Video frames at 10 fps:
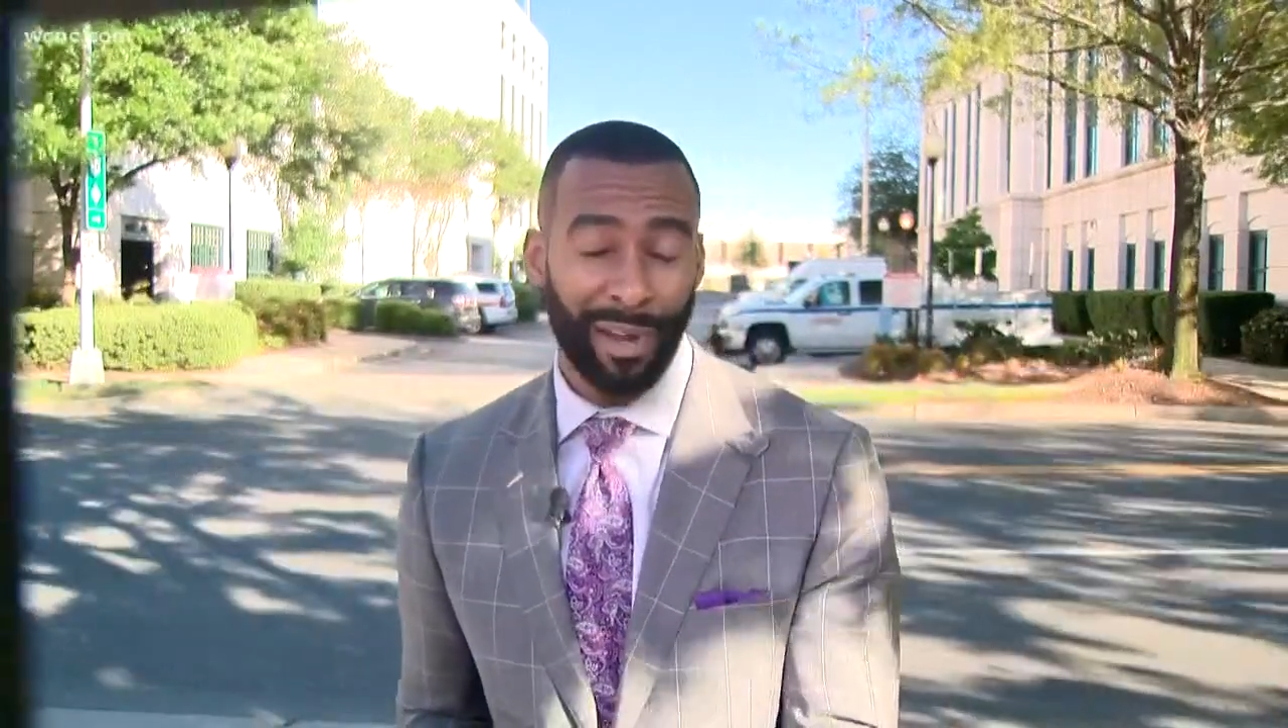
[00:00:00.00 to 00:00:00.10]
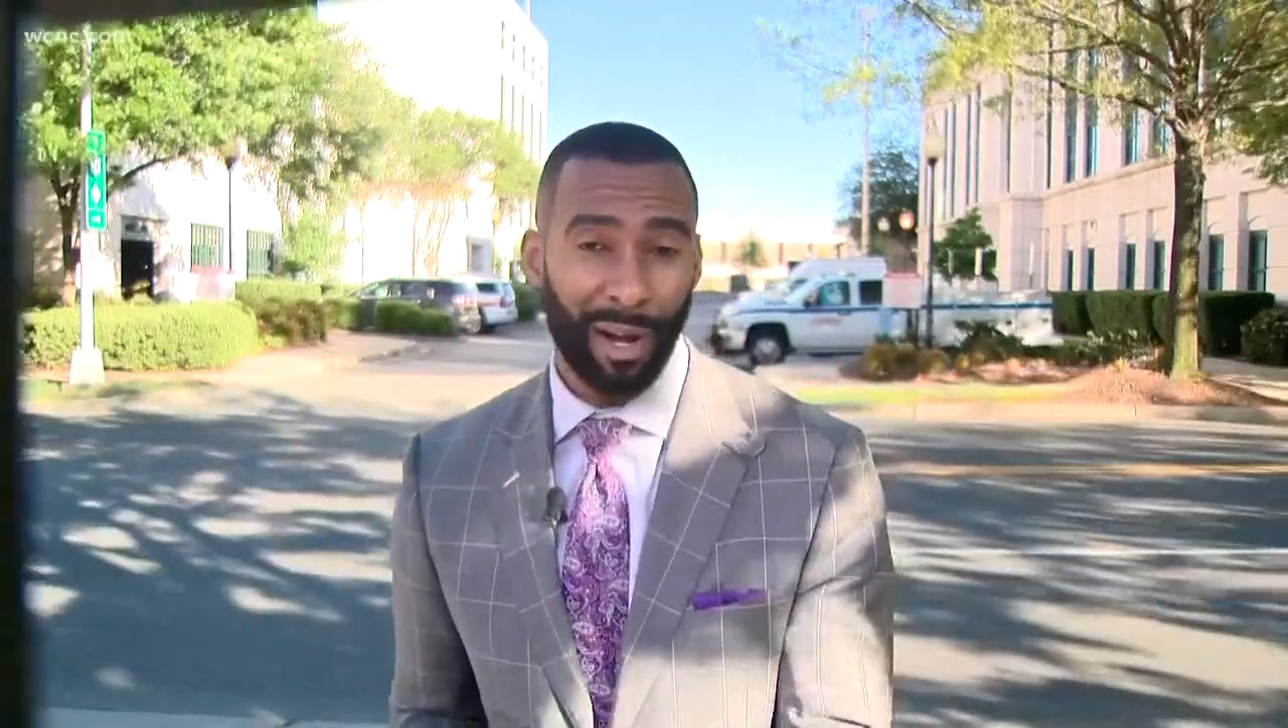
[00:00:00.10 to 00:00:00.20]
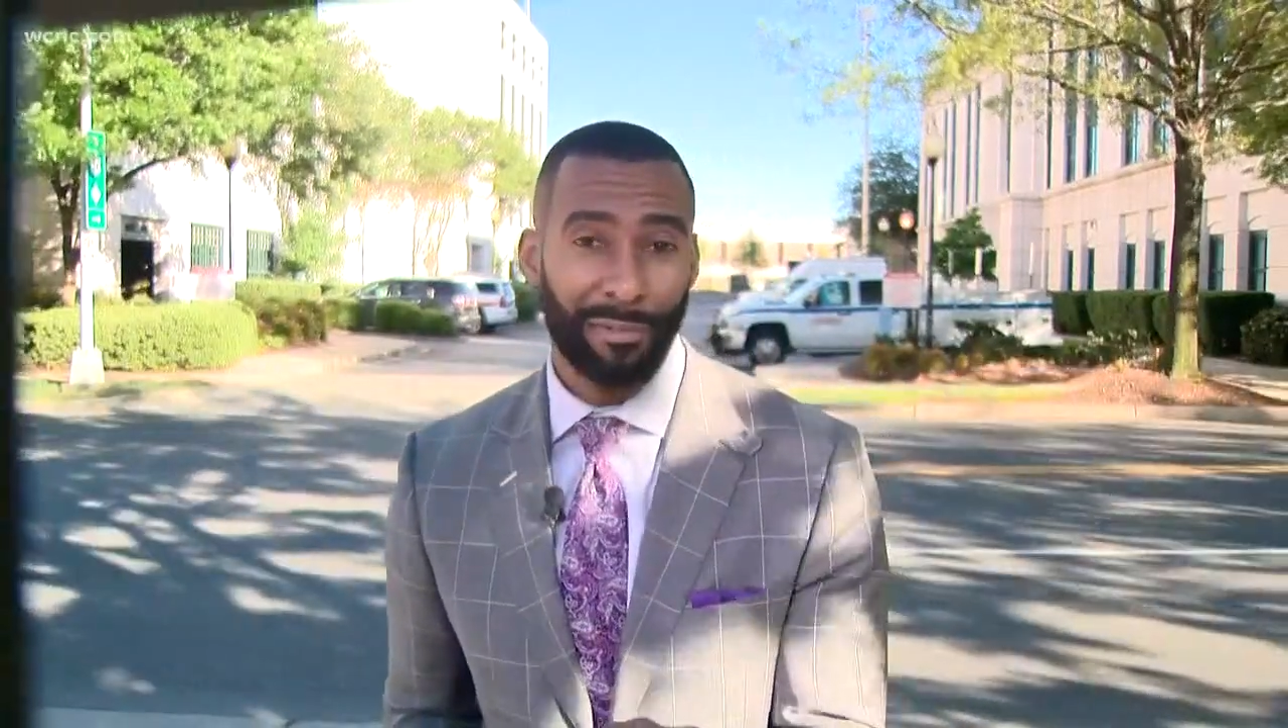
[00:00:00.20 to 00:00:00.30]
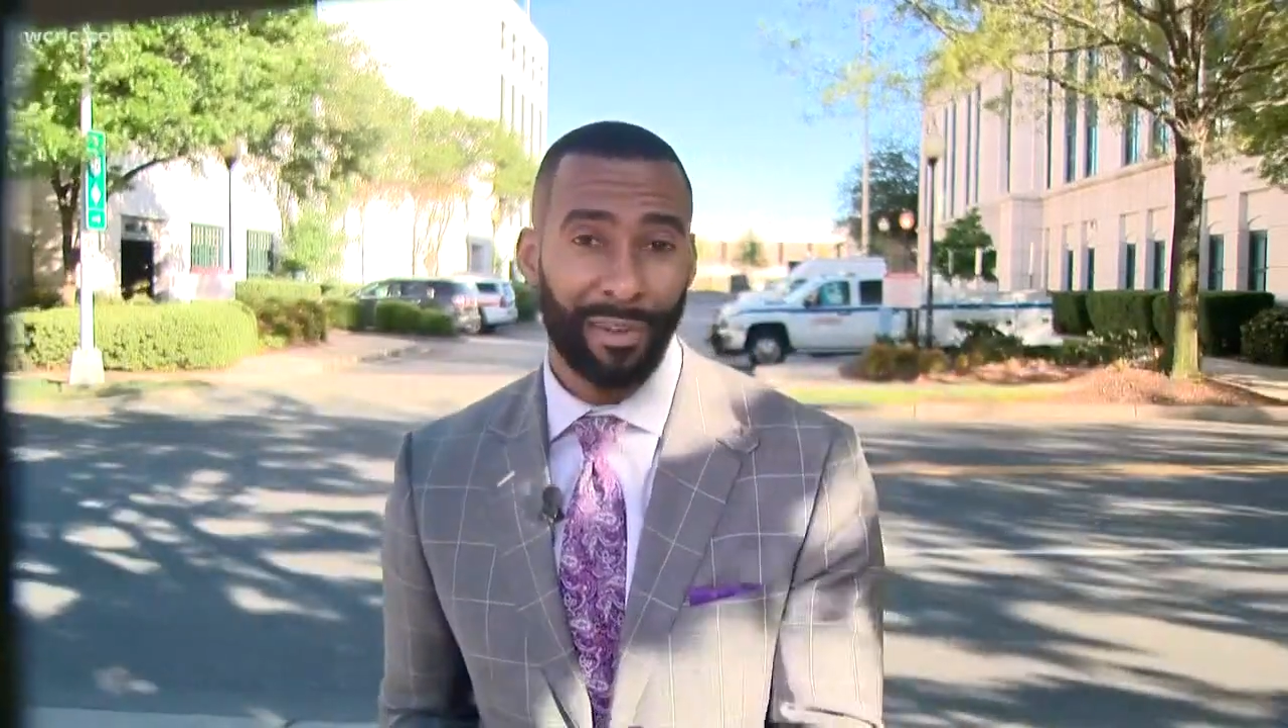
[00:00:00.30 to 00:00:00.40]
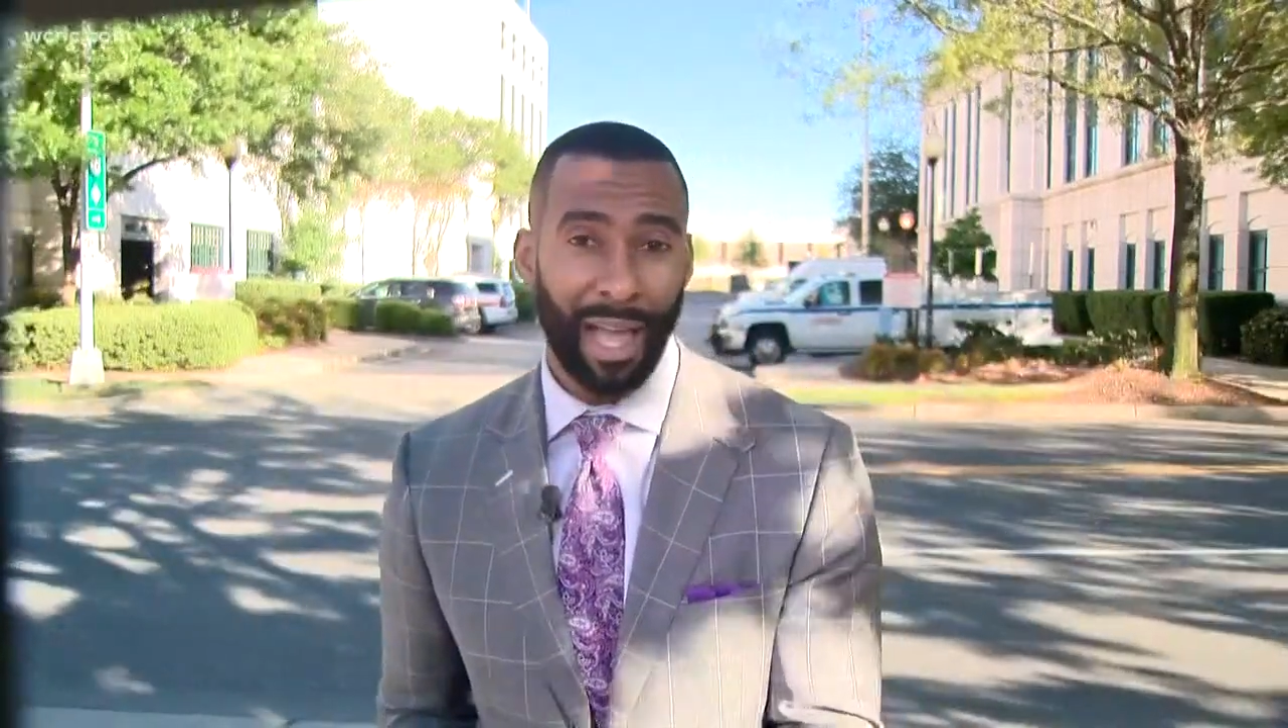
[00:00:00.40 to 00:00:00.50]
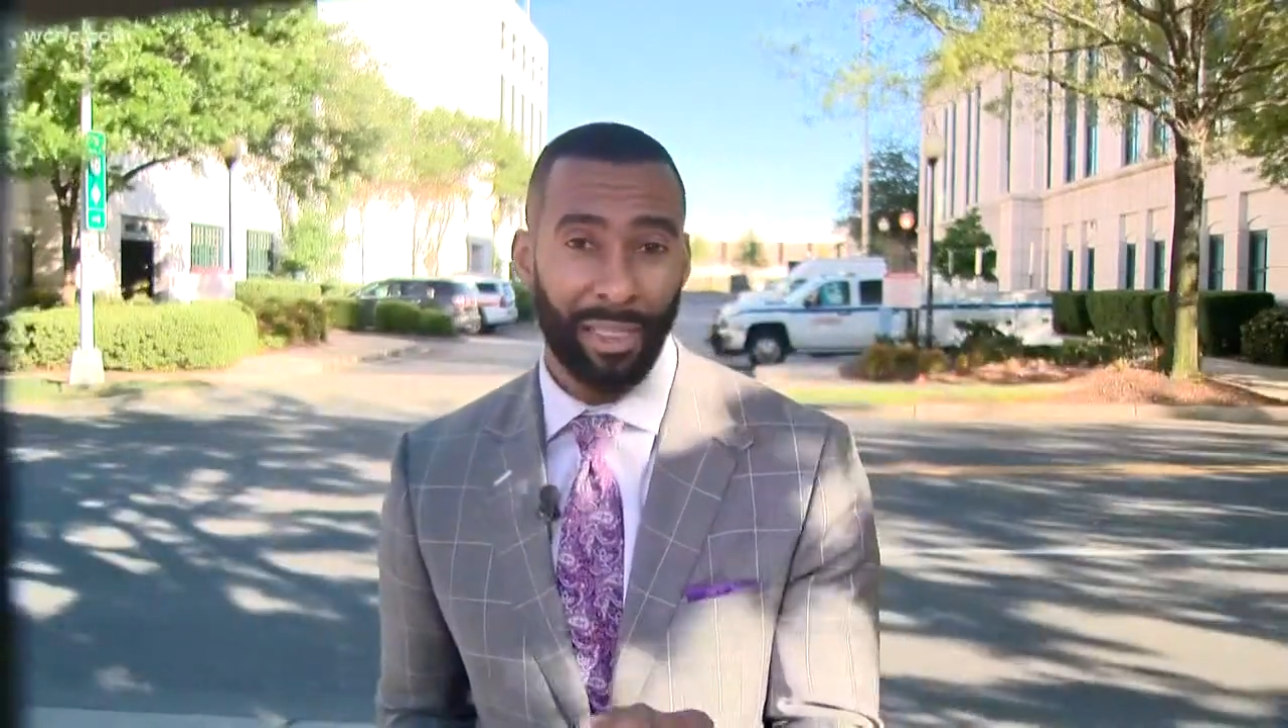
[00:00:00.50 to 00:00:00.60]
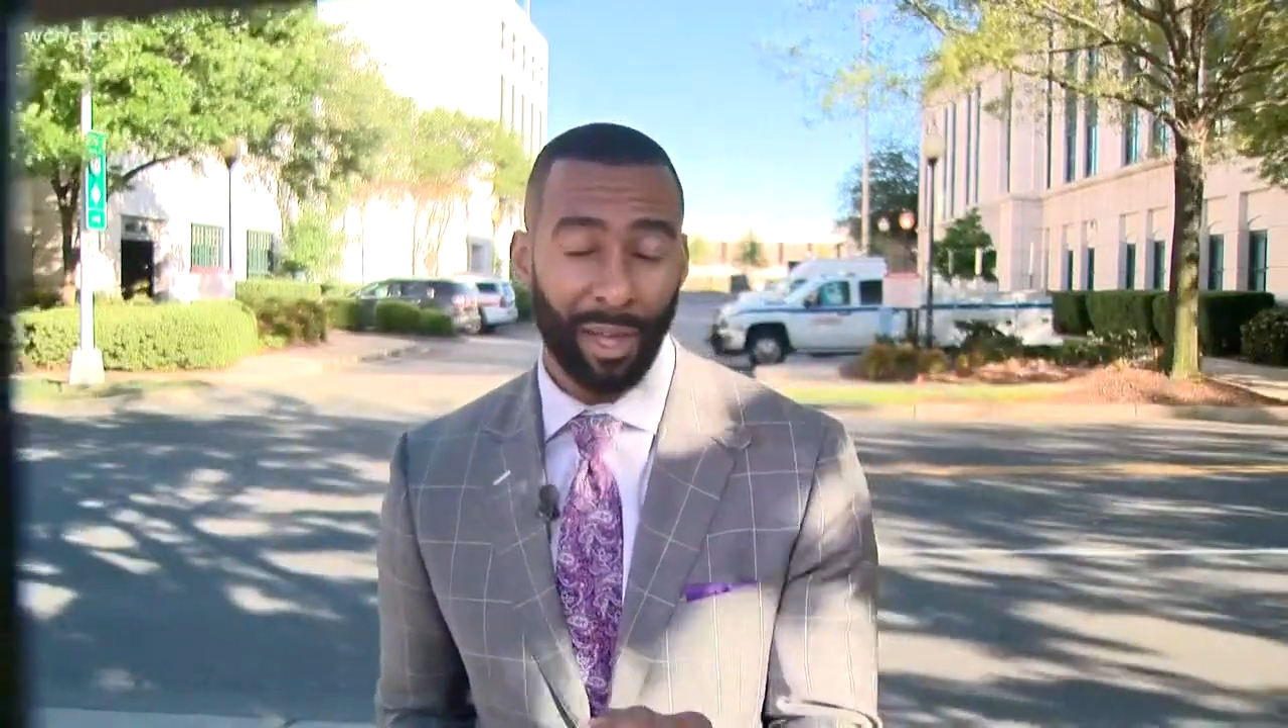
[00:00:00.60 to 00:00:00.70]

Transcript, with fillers: verify,